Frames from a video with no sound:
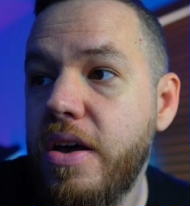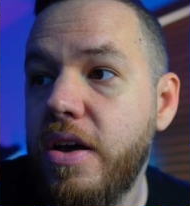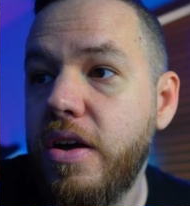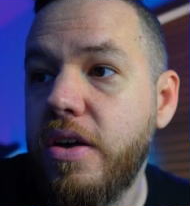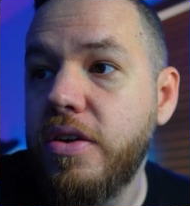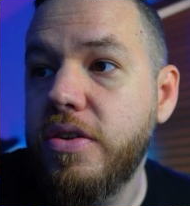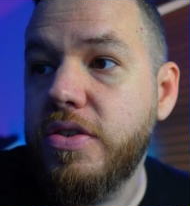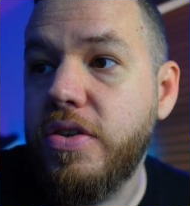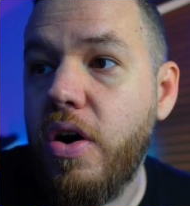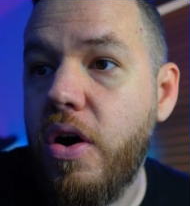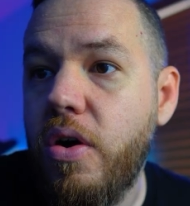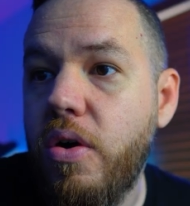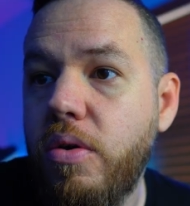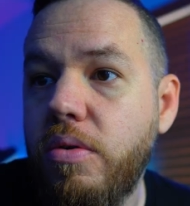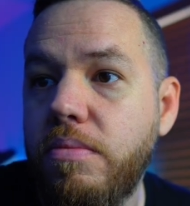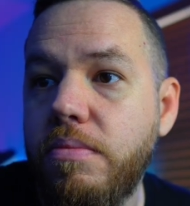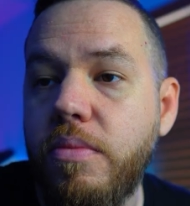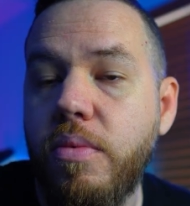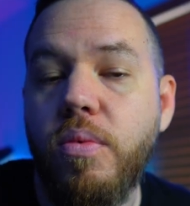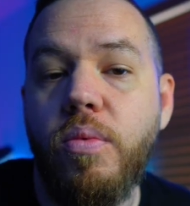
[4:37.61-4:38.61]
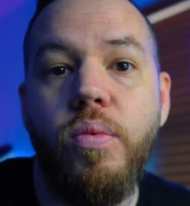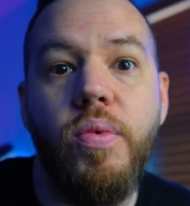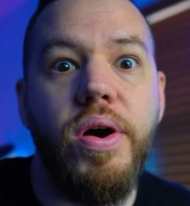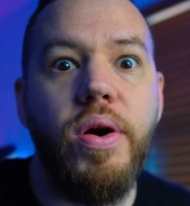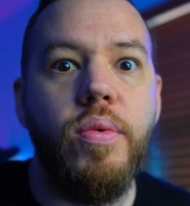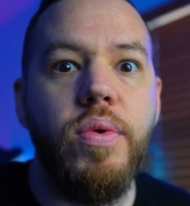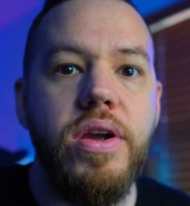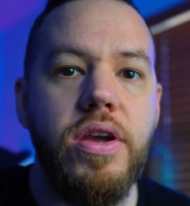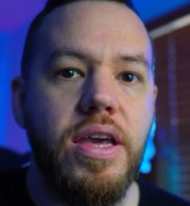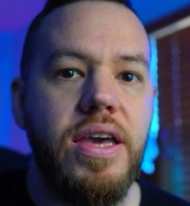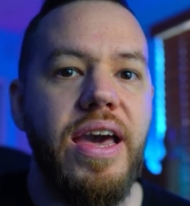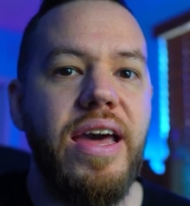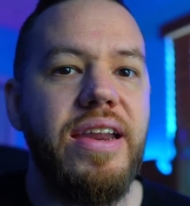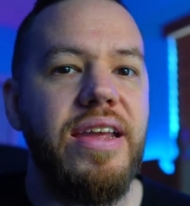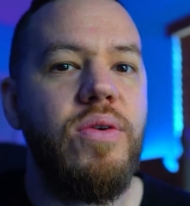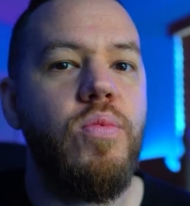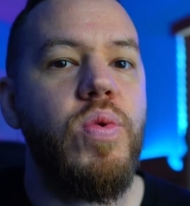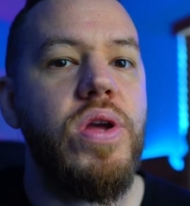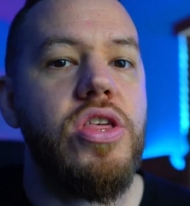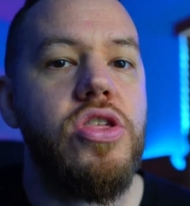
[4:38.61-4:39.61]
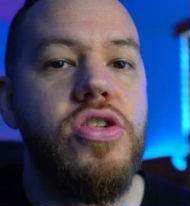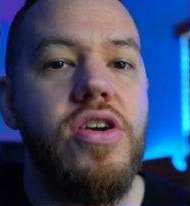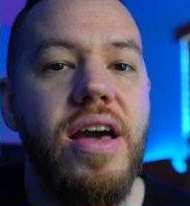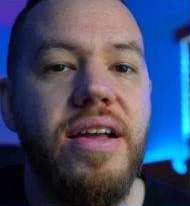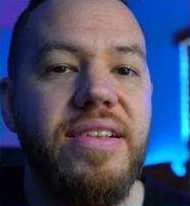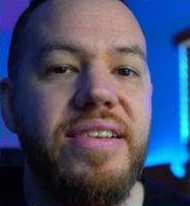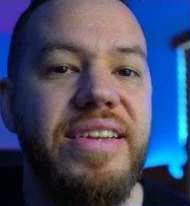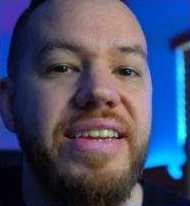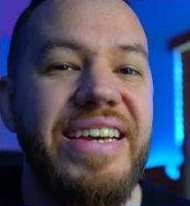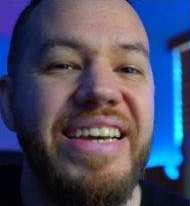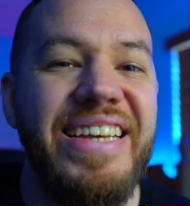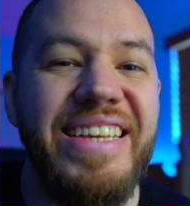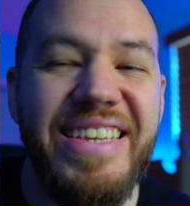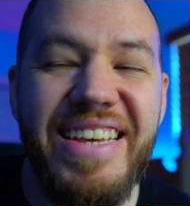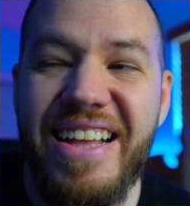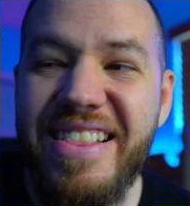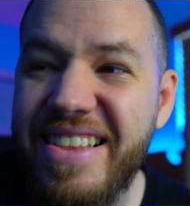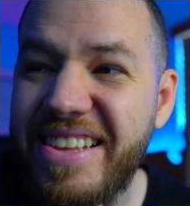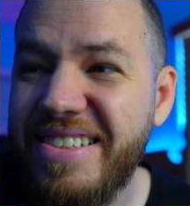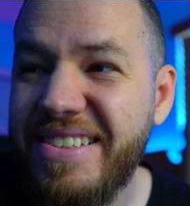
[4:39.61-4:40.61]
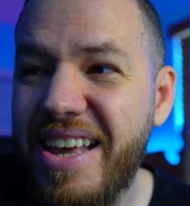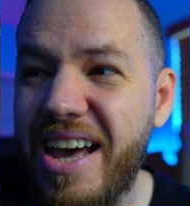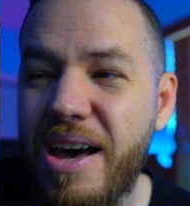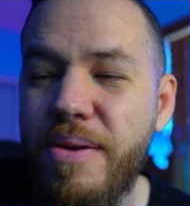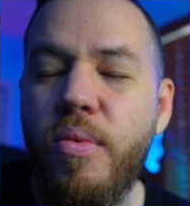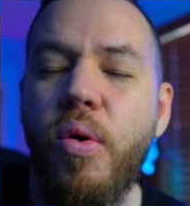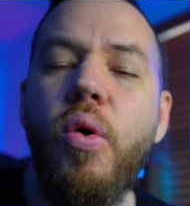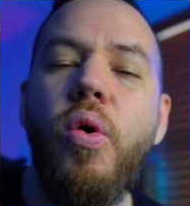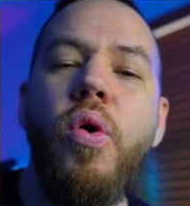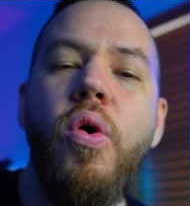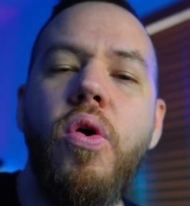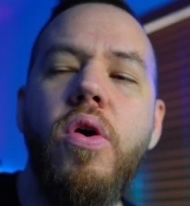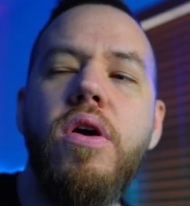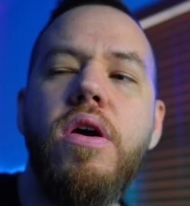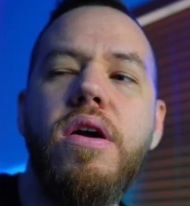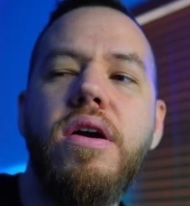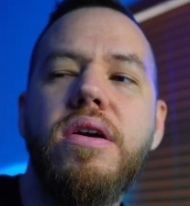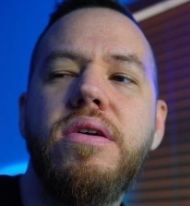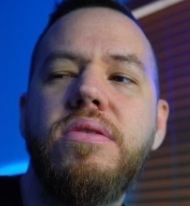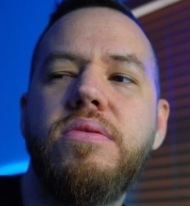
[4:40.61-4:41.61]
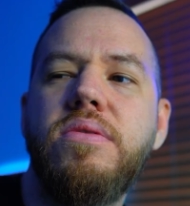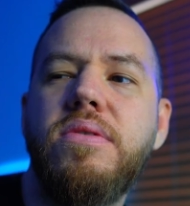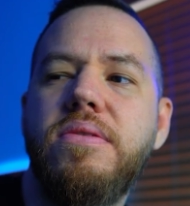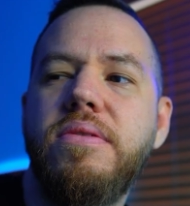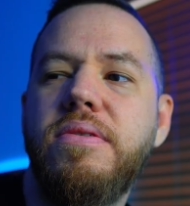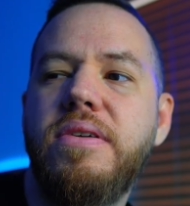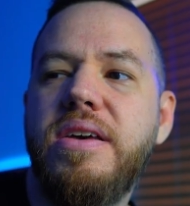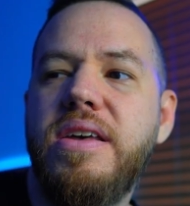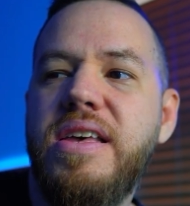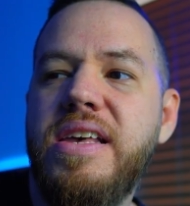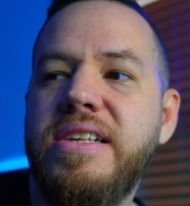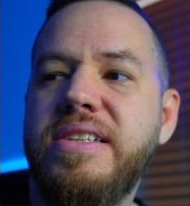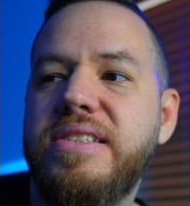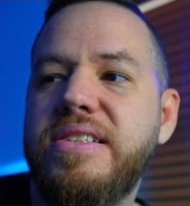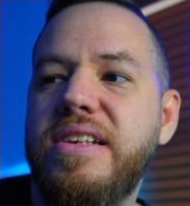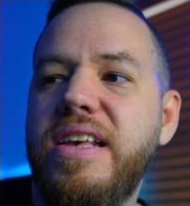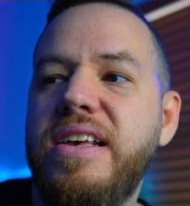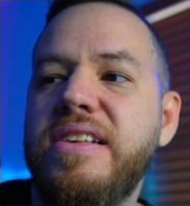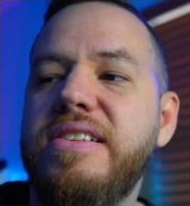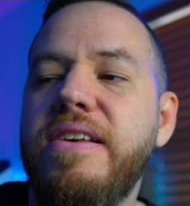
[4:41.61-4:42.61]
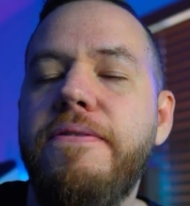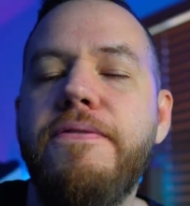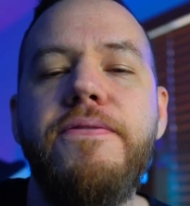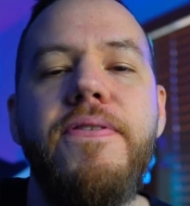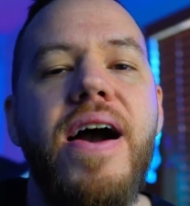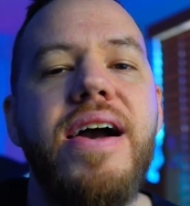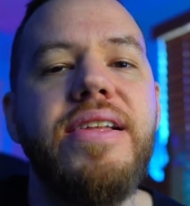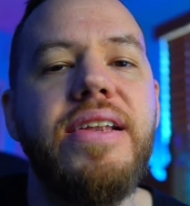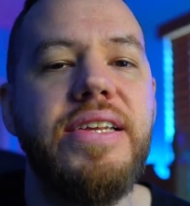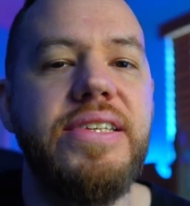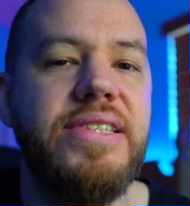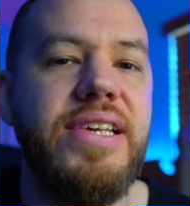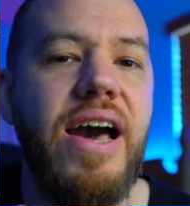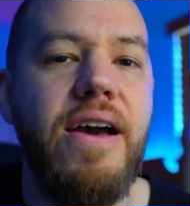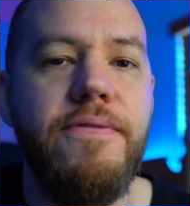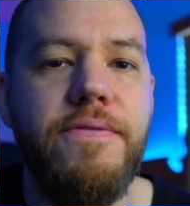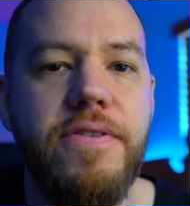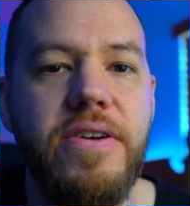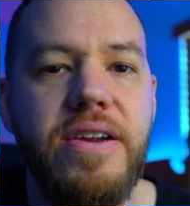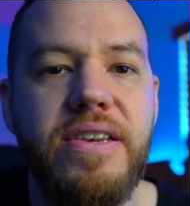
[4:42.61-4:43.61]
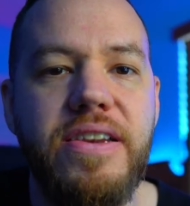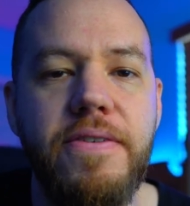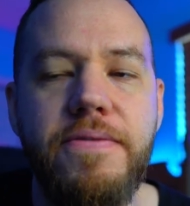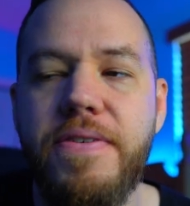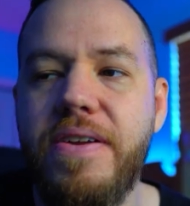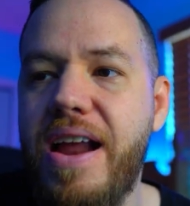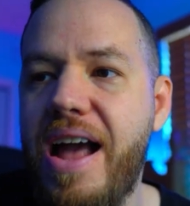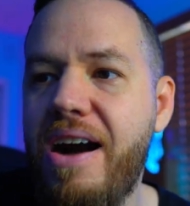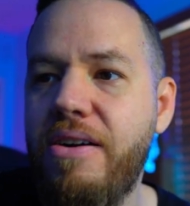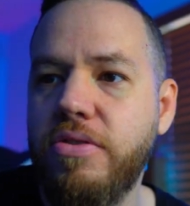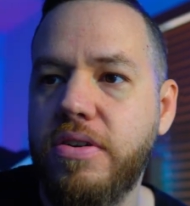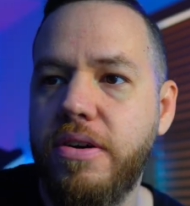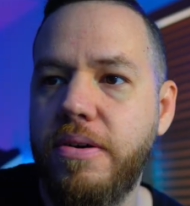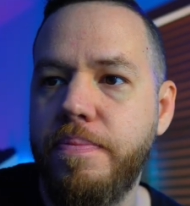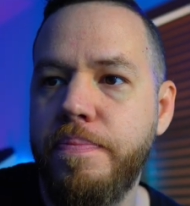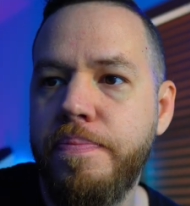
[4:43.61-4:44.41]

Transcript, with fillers: So will we get rejected again this time, or is it finally time for a different outcome?